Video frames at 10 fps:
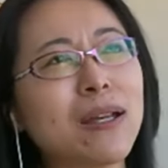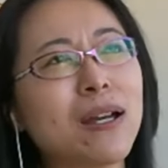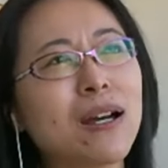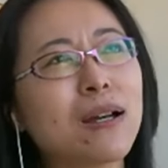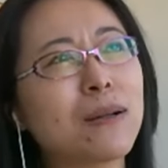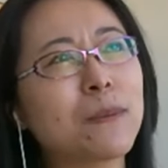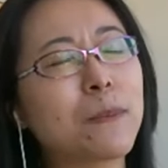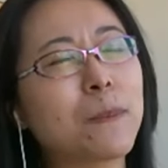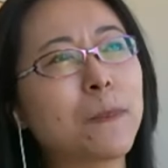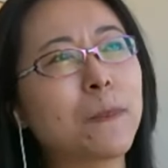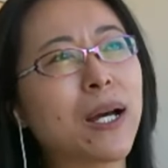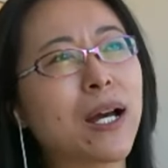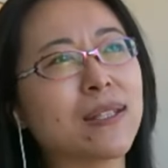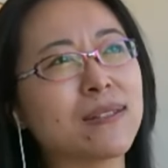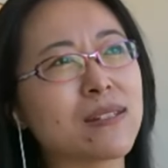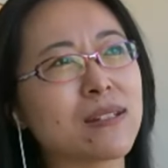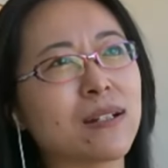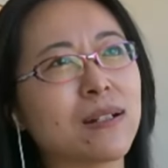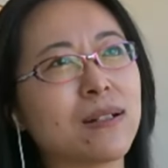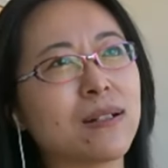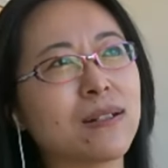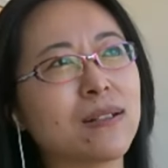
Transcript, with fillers: Uh, and uh,